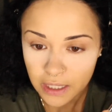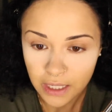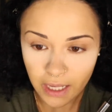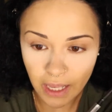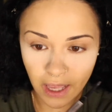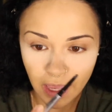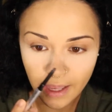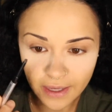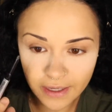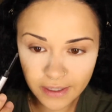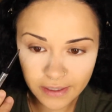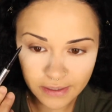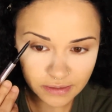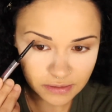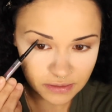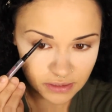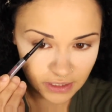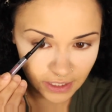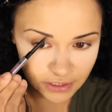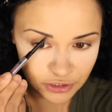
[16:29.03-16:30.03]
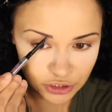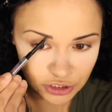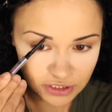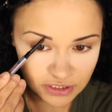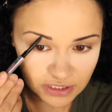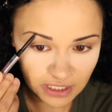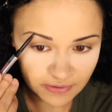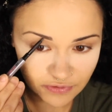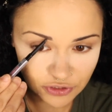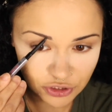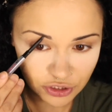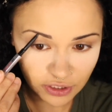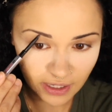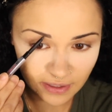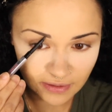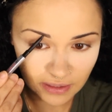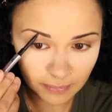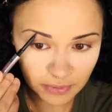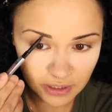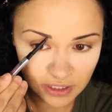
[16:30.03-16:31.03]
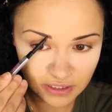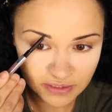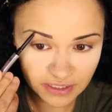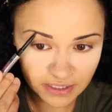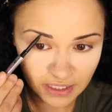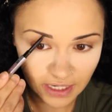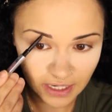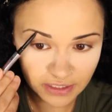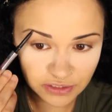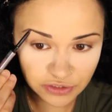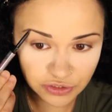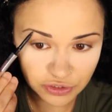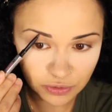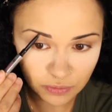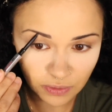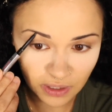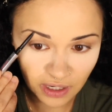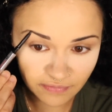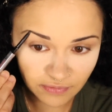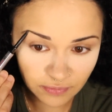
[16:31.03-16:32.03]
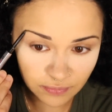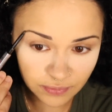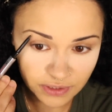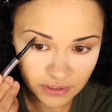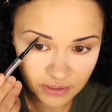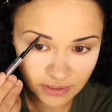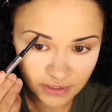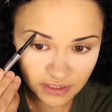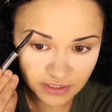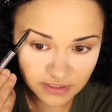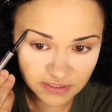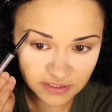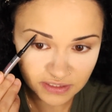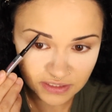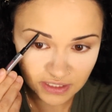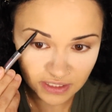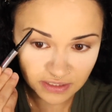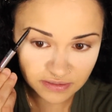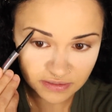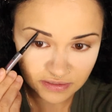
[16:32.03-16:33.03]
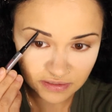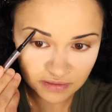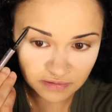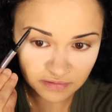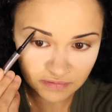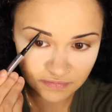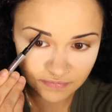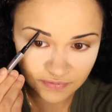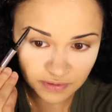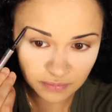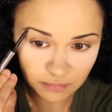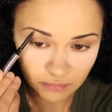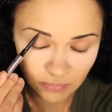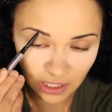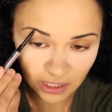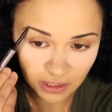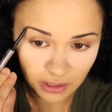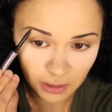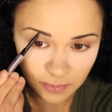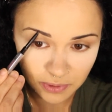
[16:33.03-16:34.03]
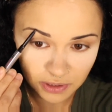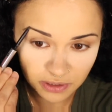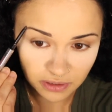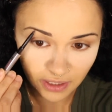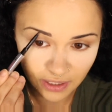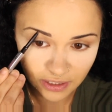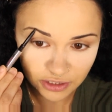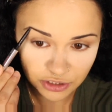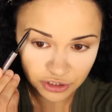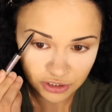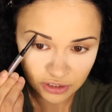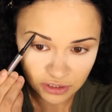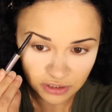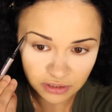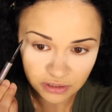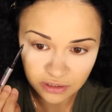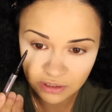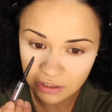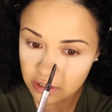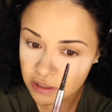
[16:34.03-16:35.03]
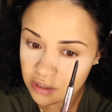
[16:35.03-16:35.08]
And I just never tried them because, like, I do have a really extensive makeup collection.